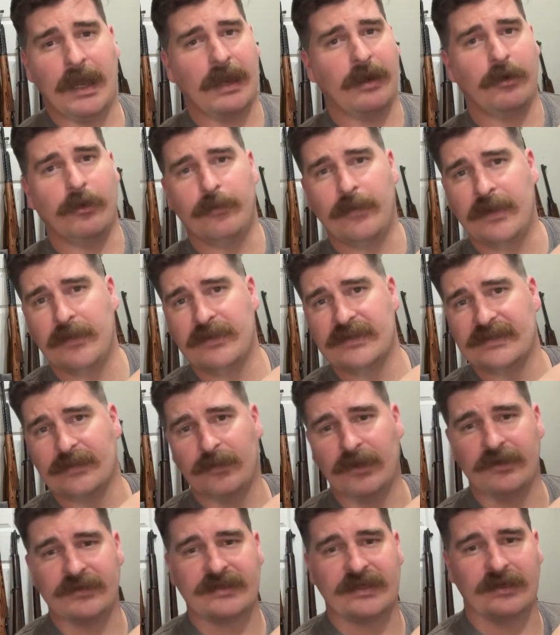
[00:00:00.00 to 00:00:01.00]
I don't know. Maybe
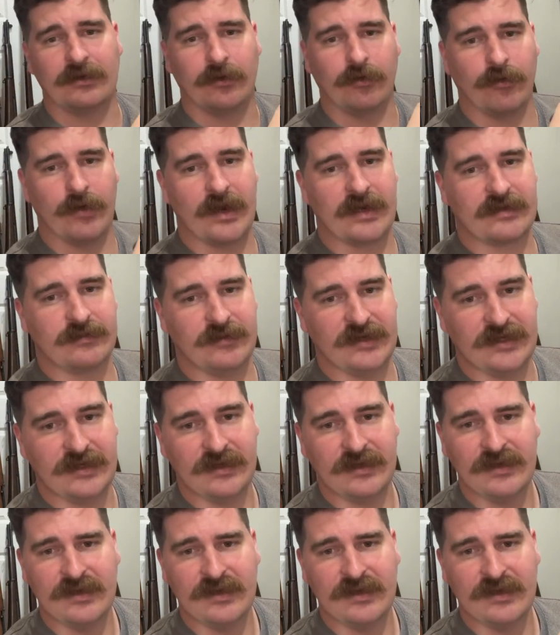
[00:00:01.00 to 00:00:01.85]
someone else can correct me.